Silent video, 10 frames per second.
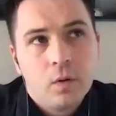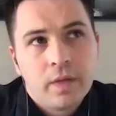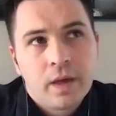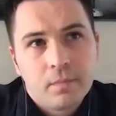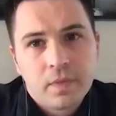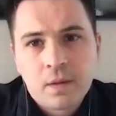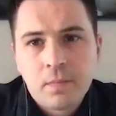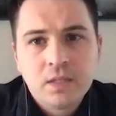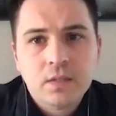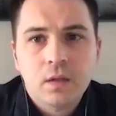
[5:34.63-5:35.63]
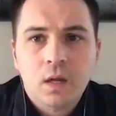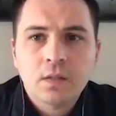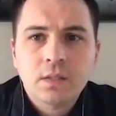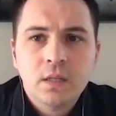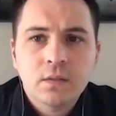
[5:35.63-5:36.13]
that makes a lot of
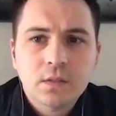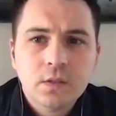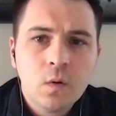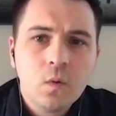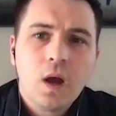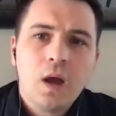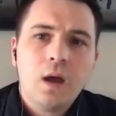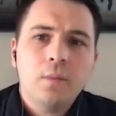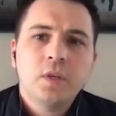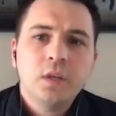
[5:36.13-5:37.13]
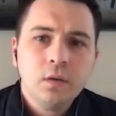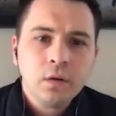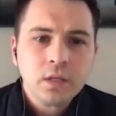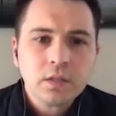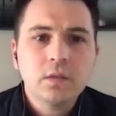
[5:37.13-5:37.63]
sense. So I'm
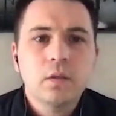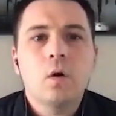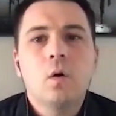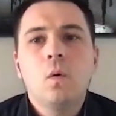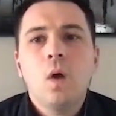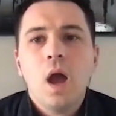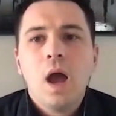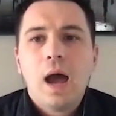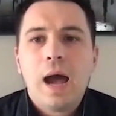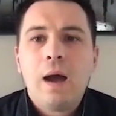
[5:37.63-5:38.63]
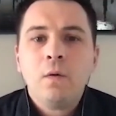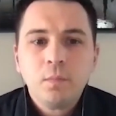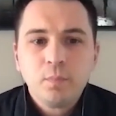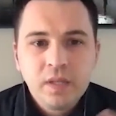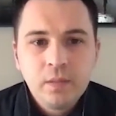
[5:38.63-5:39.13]
curious though, how do
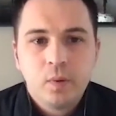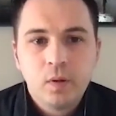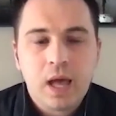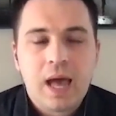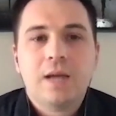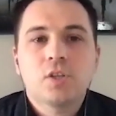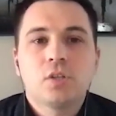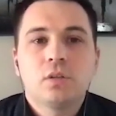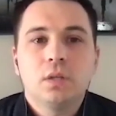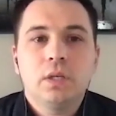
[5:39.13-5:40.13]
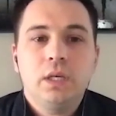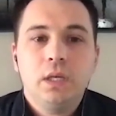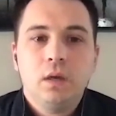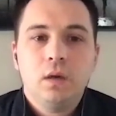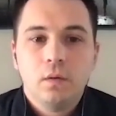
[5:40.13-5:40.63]
people
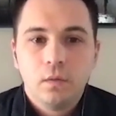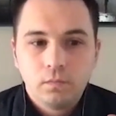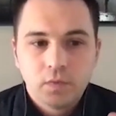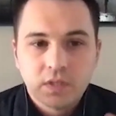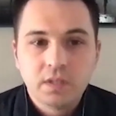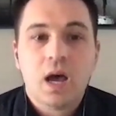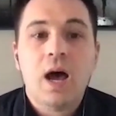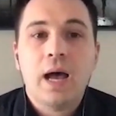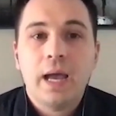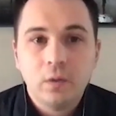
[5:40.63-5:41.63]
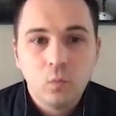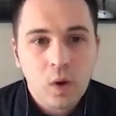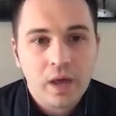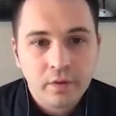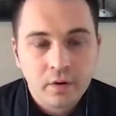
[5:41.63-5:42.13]
actually decide
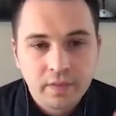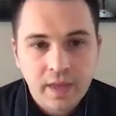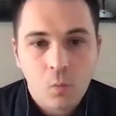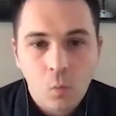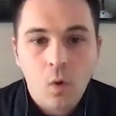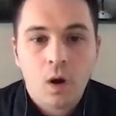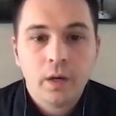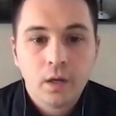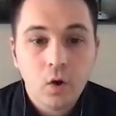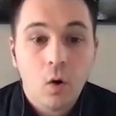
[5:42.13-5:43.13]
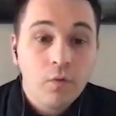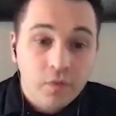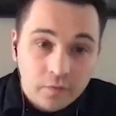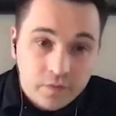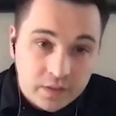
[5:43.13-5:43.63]
whether they want to go
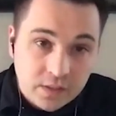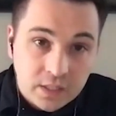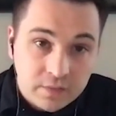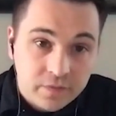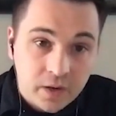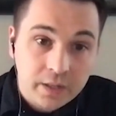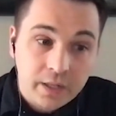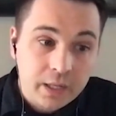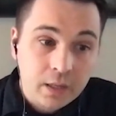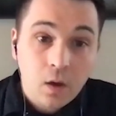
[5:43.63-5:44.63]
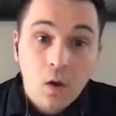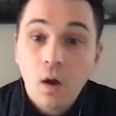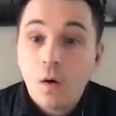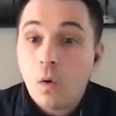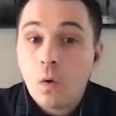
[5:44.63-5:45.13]
for VC funding
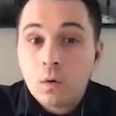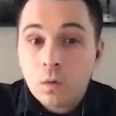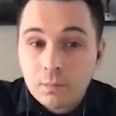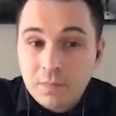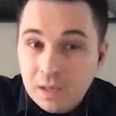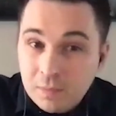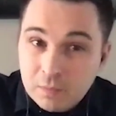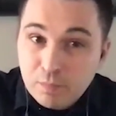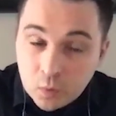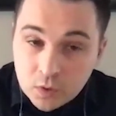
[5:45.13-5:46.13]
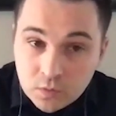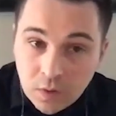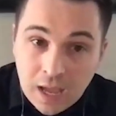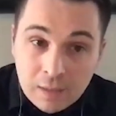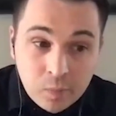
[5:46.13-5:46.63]
or maybe
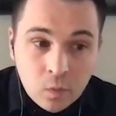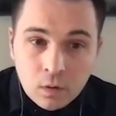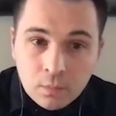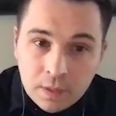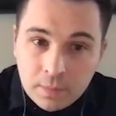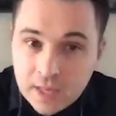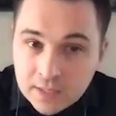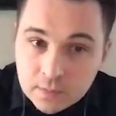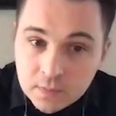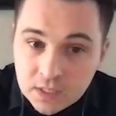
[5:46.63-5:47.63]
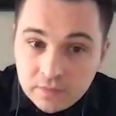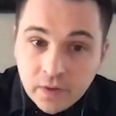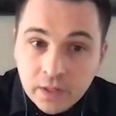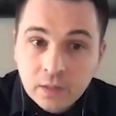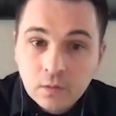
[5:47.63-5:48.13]
bootstrap or maybe get some seed
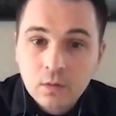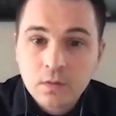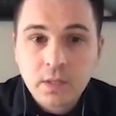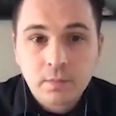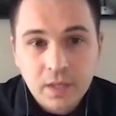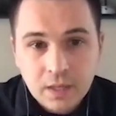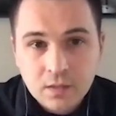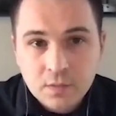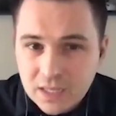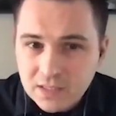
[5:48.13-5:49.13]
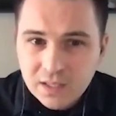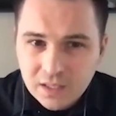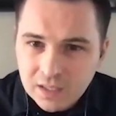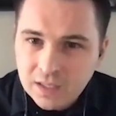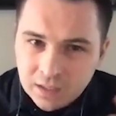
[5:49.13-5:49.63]
funding or something else? Because
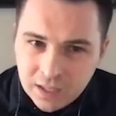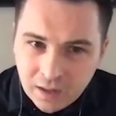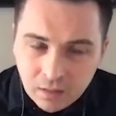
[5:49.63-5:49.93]
it can get